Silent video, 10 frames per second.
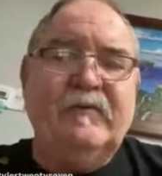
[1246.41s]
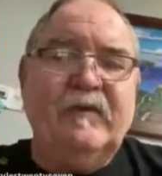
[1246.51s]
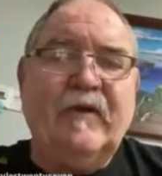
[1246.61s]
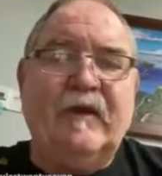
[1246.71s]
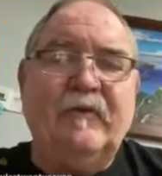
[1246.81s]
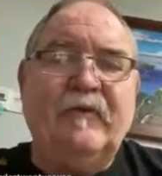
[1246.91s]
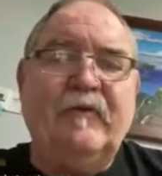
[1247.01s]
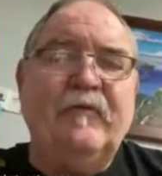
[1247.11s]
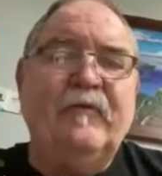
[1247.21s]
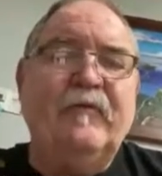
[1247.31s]
like
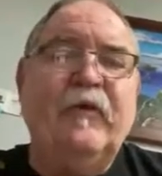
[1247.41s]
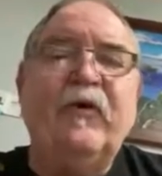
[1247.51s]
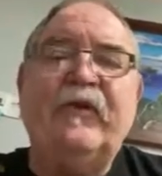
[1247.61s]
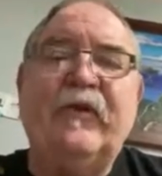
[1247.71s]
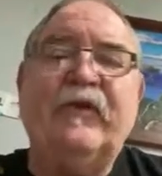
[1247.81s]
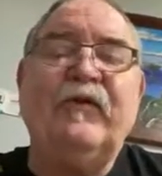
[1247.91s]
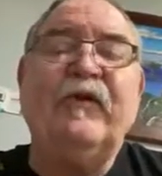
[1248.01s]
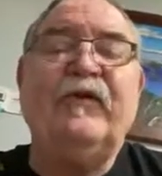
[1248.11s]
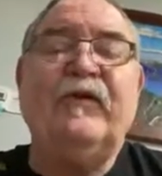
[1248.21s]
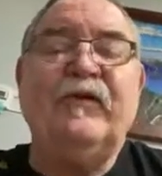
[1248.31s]
4-6
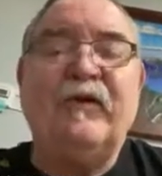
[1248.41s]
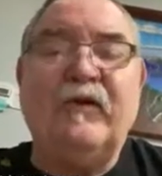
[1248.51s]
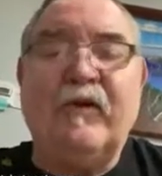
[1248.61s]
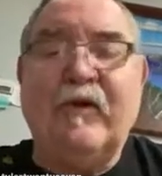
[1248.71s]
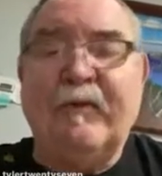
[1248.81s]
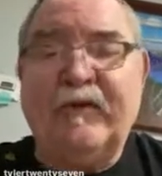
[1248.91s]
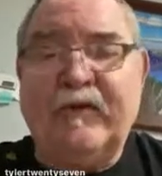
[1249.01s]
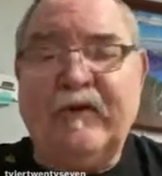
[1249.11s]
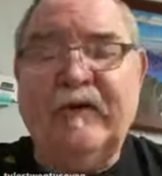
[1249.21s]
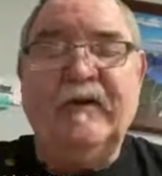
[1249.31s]
fishes for
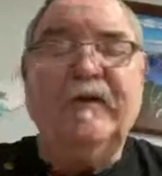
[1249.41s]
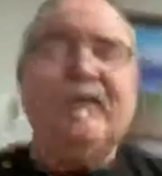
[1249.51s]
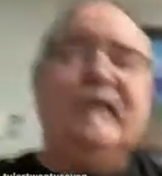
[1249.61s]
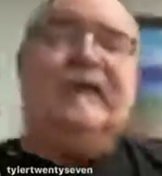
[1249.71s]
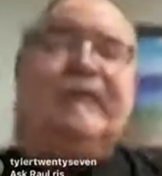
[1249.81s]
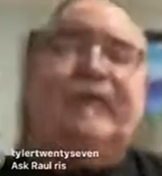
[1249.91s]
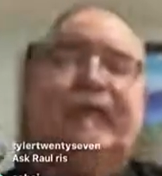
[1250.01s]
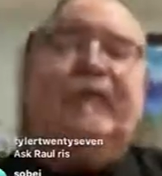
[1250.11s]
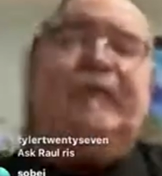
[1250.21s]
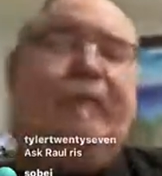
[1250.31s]
Groms.
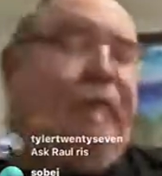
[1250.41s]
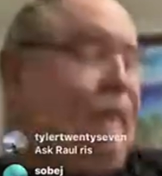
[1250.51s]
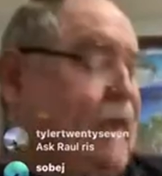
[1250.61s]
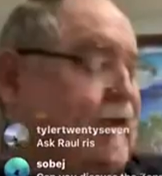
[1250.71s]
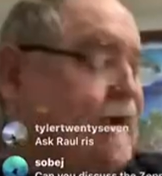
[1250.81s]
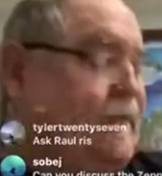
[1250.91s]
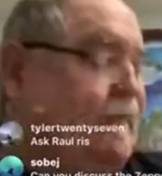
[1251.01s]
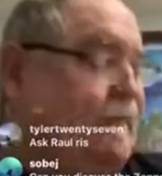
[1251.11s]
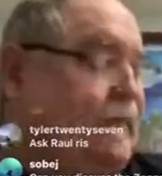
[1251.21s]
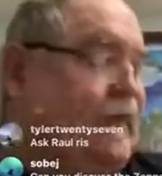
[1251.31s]
So,
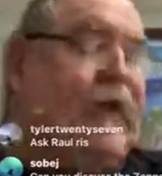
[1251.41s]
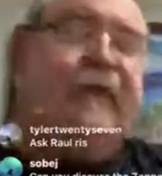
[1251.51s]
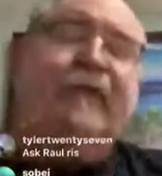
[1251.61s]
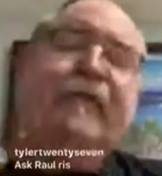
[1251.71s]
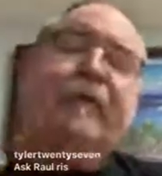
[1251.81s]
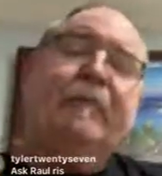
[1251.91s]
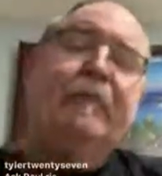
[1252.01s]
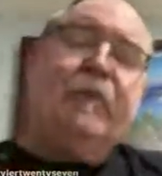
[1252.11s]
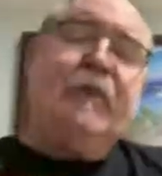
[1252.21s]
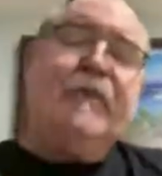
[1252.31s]
it's just about
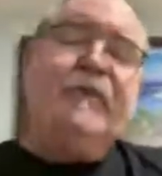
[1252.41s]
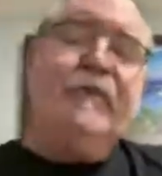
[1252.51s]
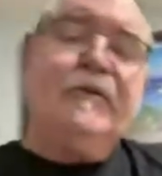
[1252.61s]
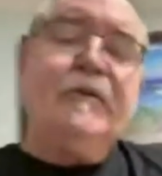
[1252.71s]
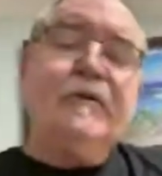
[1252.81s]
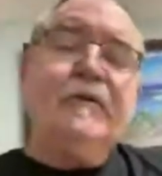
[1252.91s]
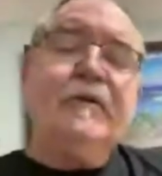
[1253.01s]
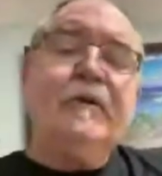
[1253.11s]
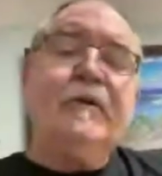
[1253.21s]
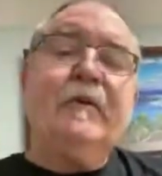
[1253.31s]
proportions,
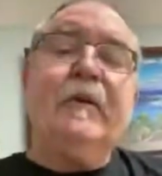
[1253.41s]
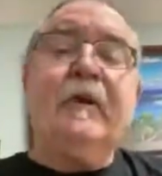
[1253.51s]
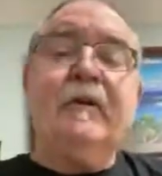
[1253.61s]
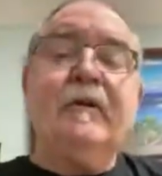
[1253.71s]
really.